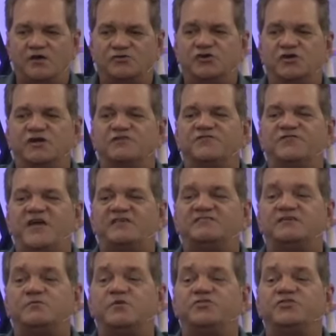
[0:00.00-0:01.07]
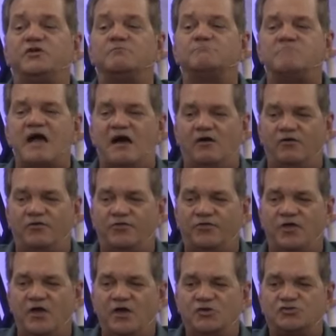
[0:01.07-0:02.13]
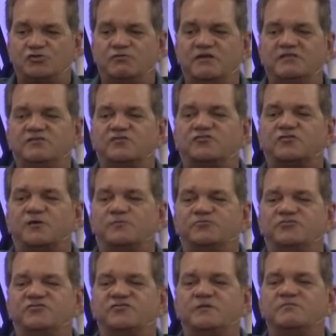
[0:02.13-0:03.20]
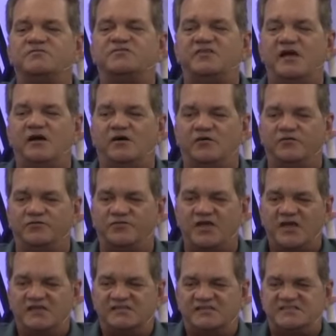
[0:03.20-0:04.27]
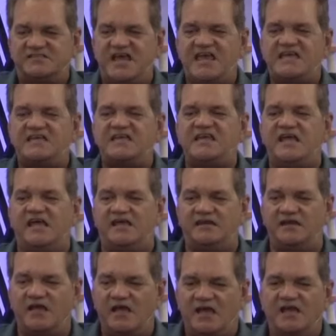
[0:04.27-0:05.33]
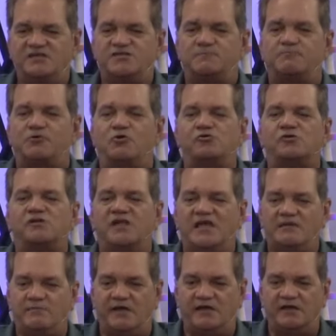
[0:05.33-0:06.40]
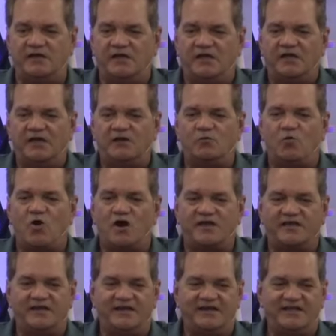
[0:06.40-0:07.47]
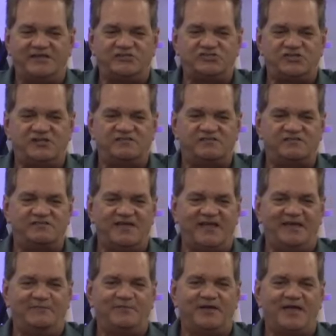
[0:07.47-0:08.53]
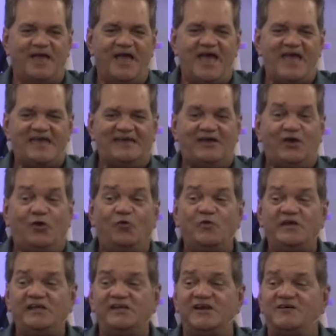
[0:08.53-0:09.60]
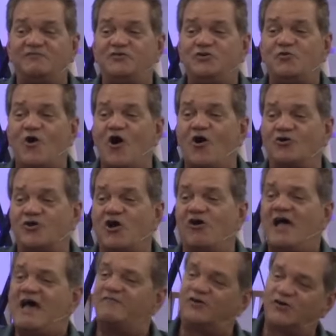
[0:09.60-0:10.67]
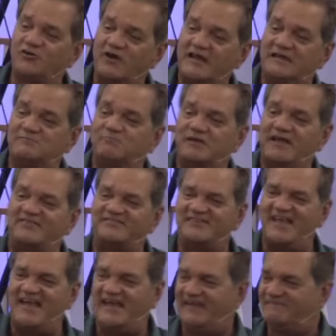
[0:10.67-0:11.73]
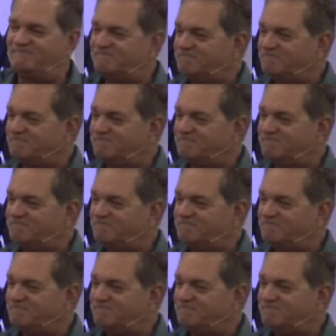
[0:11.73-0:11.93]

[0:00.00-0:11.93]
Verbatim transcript: to confess it with their mouth, to read the scriptures themselves, to take it in and to proclaim it and walk in it. In Jesus' name. Hey, we love you all. Y'all have a great and blessed day.